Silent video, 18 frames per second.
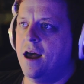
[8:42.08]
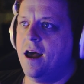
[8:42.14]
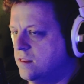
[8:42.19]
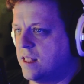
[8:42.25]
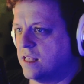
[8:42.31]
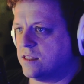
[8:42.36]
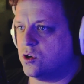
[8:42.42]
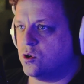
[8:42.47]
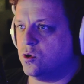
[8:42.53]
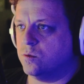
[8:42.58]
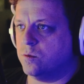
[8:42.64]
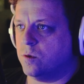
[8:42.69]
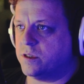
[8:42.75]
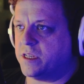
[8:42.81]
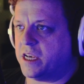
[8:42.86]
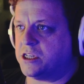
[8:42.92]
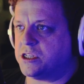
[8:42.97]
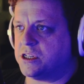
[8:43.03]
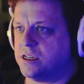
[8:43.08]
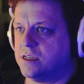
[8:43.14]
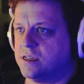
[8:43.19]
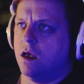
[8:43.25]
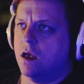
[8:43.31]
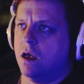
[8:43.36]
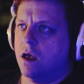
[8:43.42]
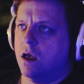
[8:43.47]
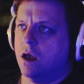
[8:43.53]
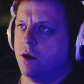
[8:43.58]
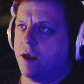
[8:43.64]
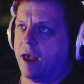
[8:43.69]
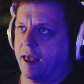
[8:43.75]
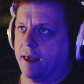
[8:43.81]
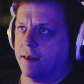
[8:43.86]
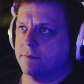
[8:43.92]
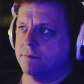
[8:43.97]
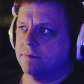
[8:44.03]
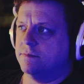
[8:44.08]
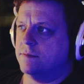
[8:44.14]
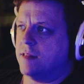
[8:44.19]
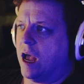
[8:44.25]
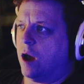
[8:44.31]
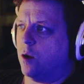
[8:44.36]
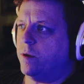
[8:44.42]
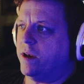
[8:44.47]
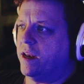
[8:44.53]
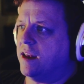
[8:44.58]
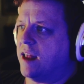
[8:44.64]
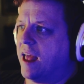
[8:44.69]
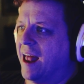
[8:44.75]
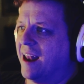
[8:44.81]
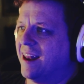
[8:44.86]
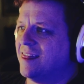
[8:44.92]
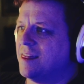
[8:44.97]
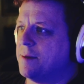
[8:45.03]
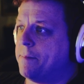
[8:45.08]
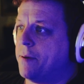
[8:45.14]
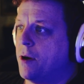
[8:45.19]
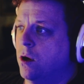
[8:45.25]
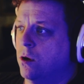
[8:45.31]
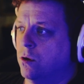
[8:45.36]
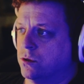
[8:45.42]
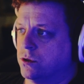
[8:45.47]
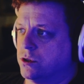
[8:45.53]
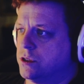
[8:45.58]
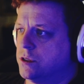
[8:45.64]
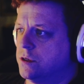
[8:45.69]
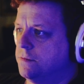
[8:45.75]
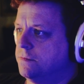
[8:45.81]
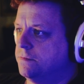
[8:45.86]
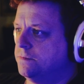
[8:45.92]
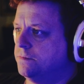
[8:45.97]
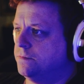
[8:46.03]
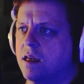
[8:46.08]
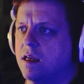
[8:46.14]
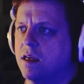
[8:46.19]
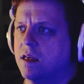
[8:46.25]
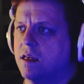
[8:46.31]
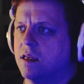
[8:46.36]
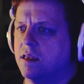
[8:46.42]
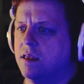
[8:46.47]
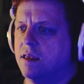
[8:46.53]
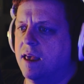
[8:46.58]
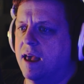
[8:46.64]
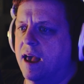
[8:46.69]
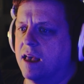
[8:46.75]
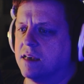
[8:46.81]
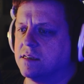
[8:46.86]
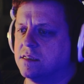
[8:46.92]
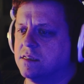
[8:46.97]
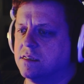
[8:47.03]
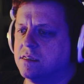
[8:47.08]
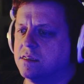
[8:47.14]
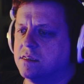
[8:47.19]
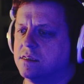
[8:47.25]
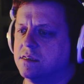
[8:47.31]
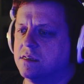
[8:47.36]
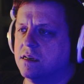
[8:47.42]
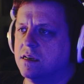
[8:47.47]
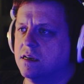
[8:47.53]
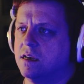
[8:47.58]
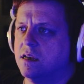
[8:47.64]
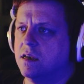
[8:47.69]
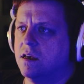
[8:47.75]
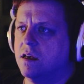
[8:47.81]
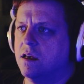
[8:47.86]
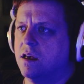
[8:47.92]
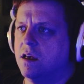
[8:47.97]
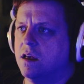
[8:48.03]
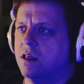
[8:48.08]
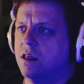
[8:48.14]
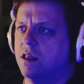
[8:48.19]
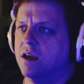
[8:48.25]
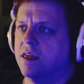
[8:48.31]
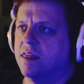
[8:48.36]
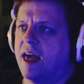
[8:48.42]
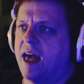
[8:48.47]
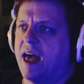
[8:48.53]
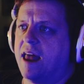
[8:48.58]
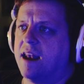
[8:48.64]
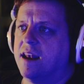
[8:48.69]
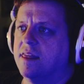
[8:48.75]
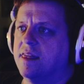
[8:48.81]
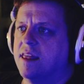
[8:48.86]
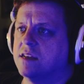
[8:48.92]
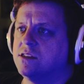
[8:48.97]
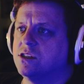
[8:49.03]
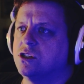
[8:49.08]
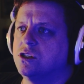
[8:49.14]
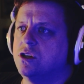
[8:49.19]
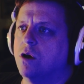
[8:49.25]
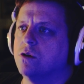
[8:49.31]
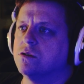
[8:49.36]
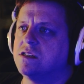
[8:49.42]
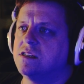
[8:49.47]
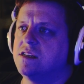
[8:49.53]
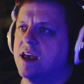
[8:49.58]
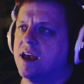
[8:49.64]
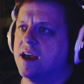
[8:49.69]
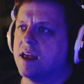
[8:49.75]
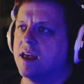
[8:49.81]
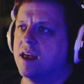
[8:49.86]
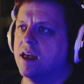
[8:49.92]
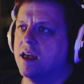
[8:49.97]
That's a cool rotation. Okay, now we need to edit the pose. Yes. Look at that. That's so sick.